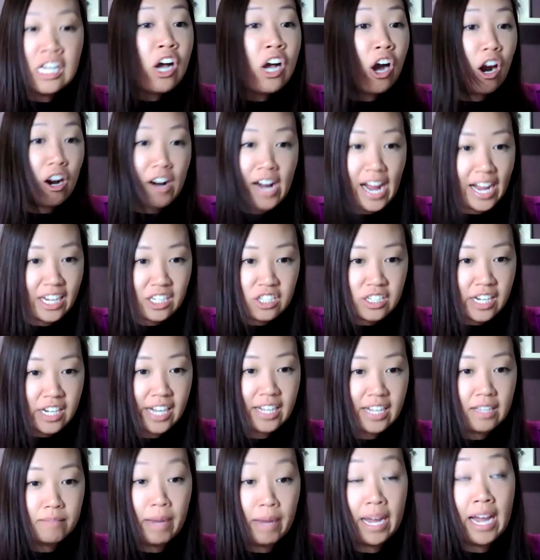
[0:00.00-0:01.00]
Our
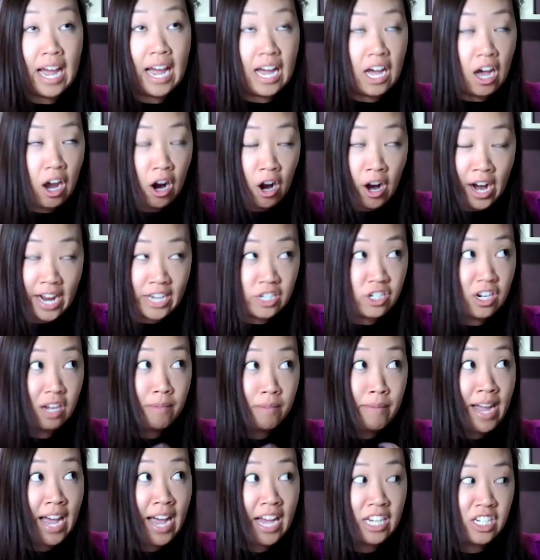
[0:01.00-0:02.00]
hashtag, my our hashtag,
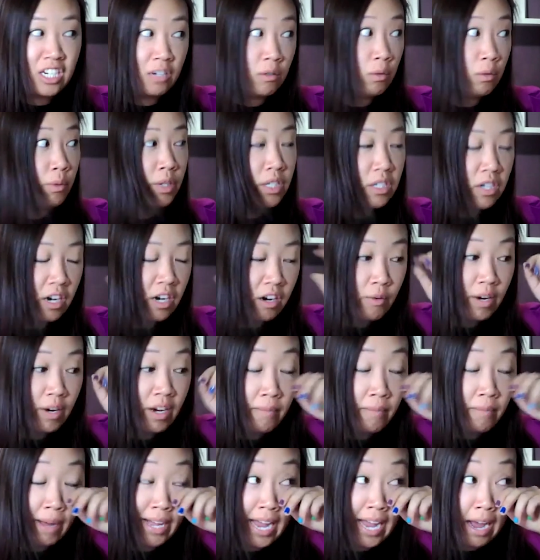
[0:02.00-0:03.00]
my hashtag when we started
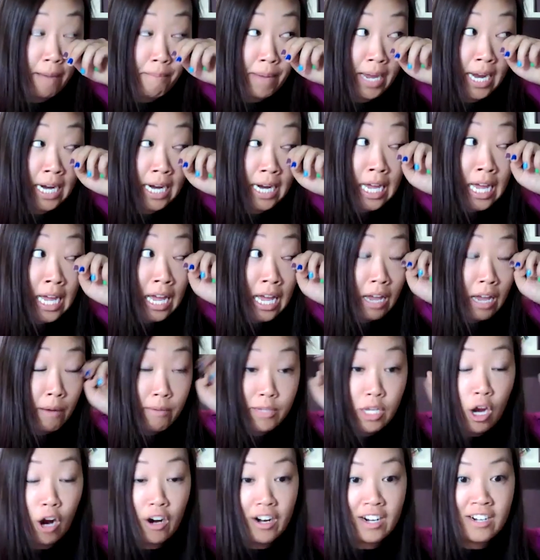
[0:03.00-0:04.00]
running my campaign, it was
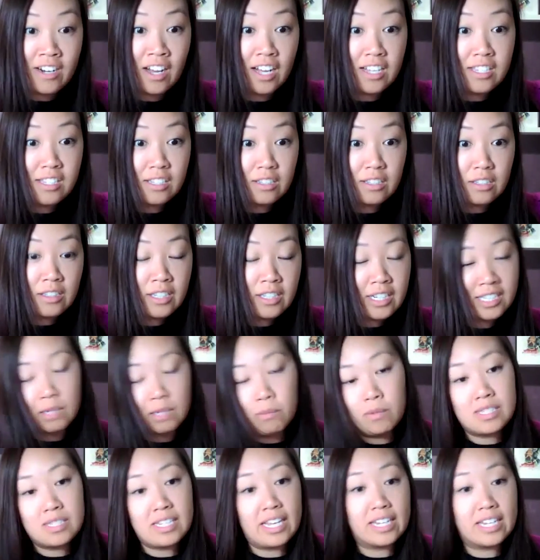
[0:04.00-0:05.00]
heart and hustle. Cause
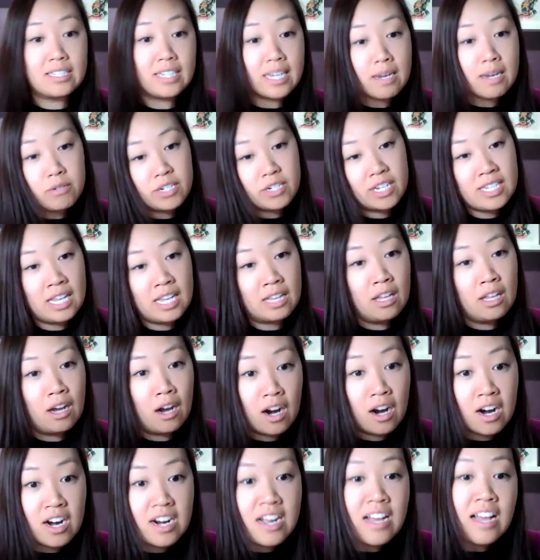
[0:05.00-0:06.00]
someone's like, damn, she has hella
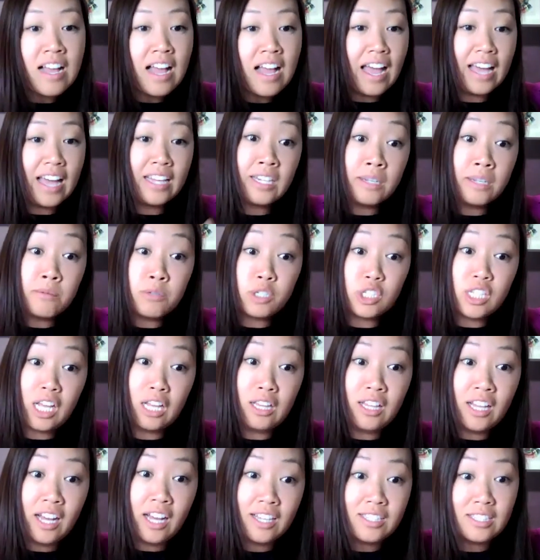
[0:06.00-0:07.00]
heart. And then she's
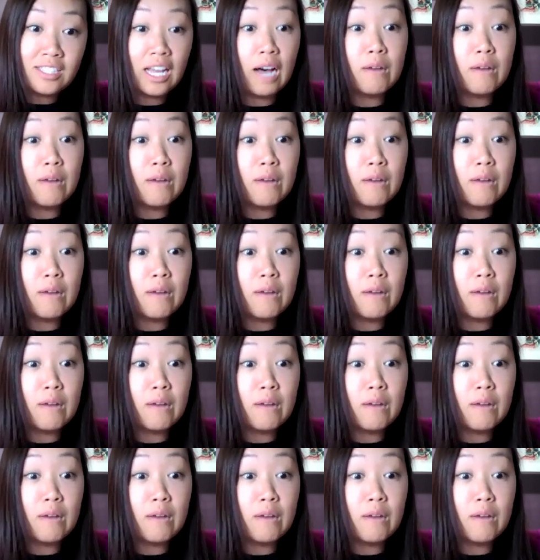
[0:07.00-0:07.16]
hella hustling.